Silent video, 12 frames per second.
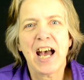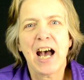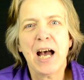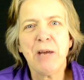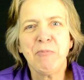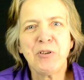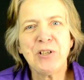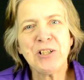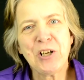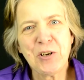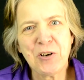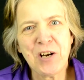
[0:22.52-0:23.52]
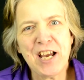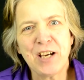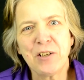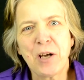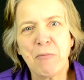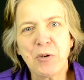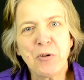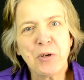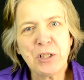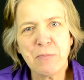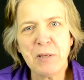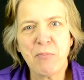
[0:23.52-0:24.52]
I'm going
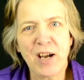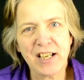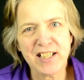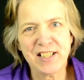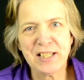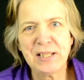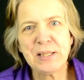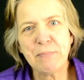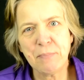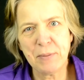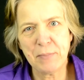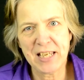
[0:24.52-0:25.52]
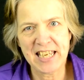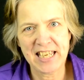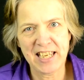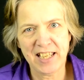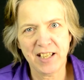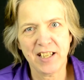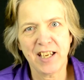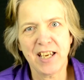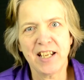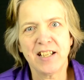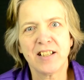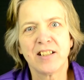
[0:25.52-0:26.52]
to be practicing speaking and